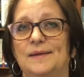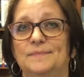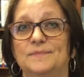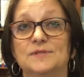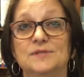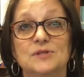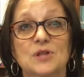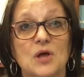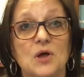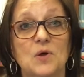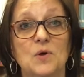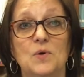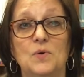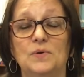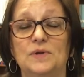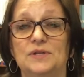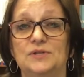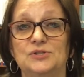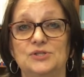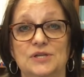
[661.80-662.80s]

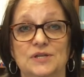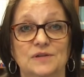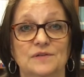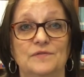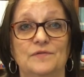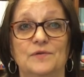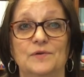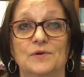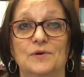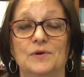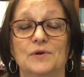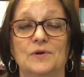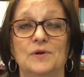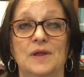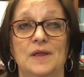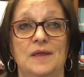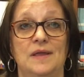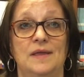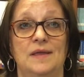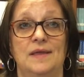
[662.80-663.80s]
Sloan and Jennifer
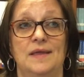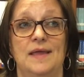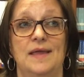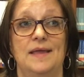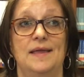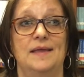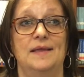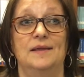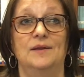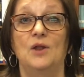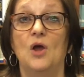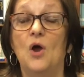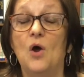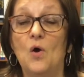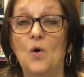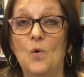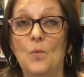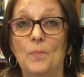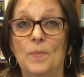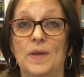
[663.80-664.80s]
and
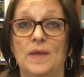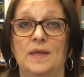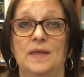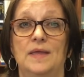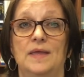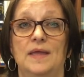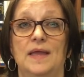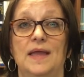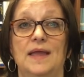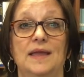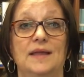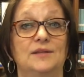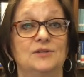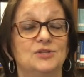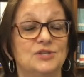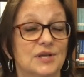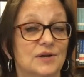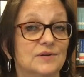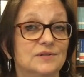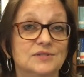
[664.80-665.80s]
Hope and
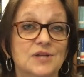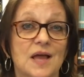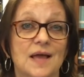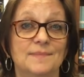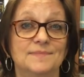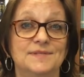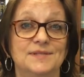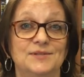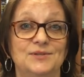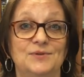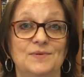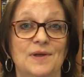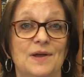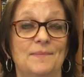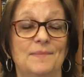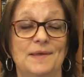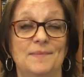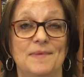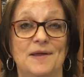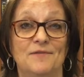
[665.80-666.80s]
Sharon Thompson, who
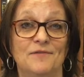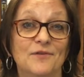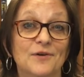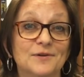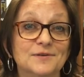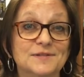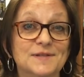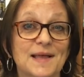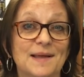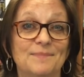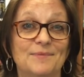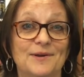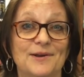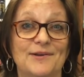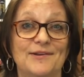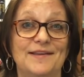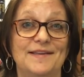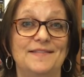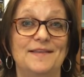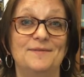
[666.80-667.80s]
helped me at my first
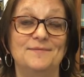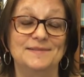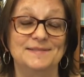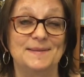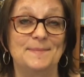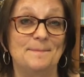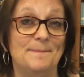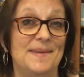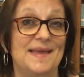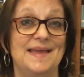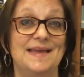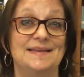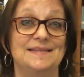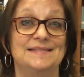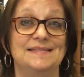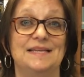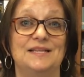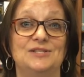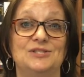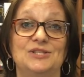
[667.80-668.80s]
library that was a
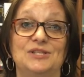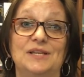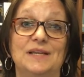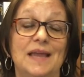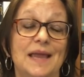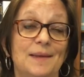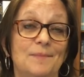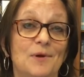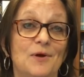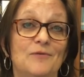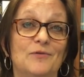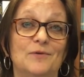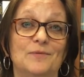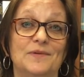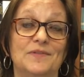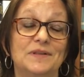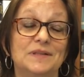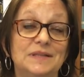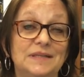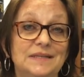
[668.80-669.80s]
mess, and she came over
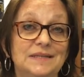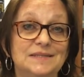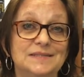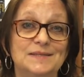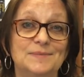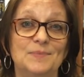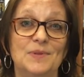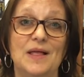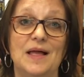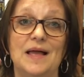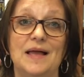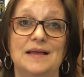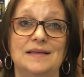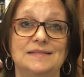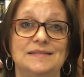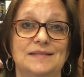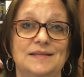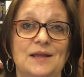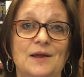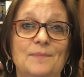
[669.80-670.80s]
with cleaning
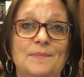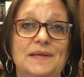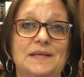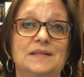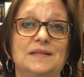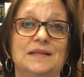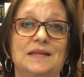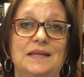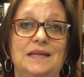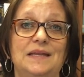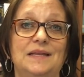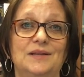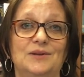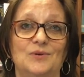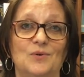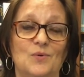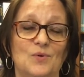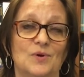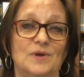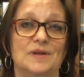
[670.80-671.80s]
supplies and helped me clean
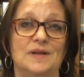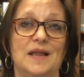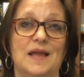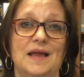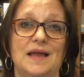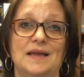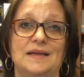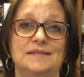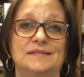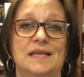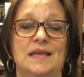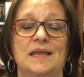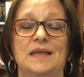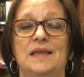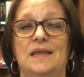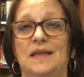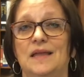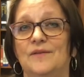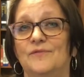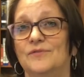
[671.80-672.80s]
and organize.
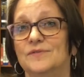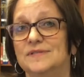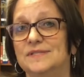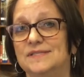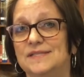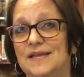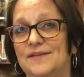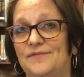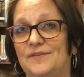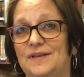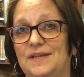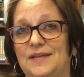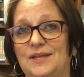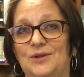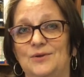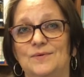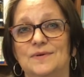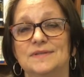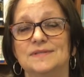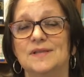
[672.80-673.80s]
And for Stephanie,
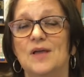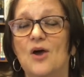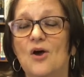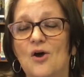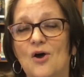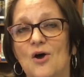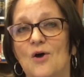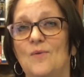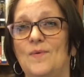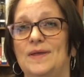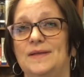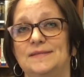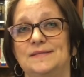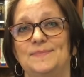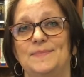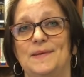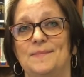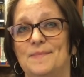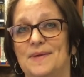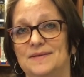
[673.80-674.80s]
who has always
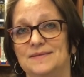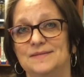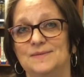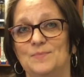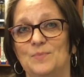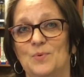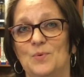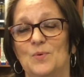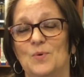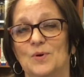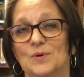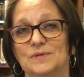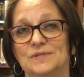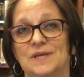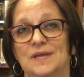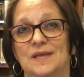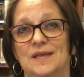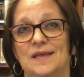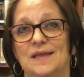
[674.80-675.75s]
been my support.